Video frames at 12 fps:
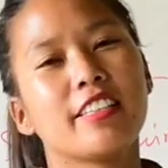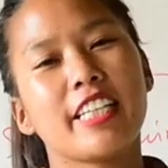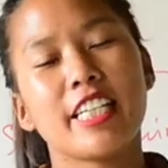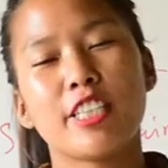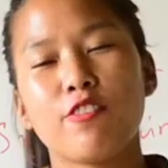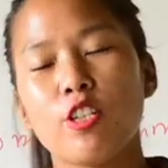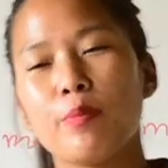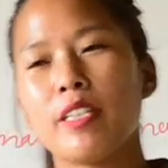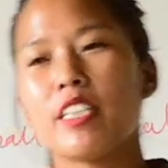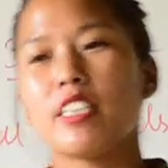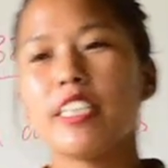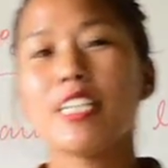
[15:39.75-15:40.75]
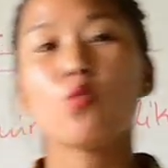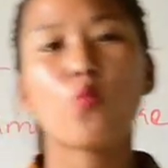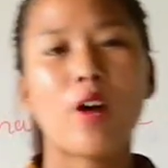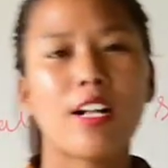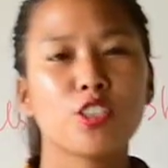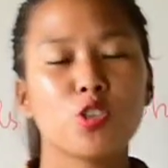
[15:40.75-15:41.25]
They develop a tip
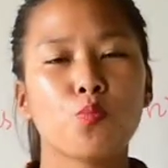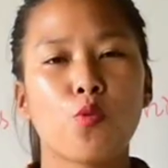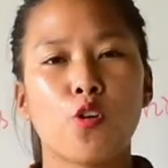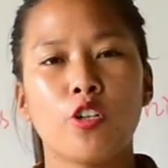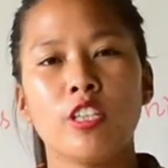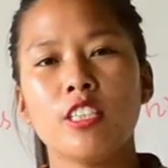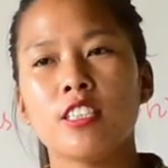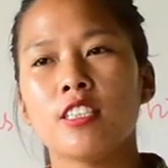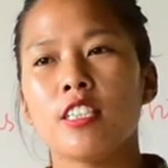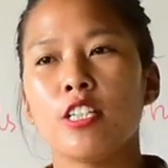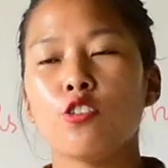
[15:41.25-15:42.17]
wall spores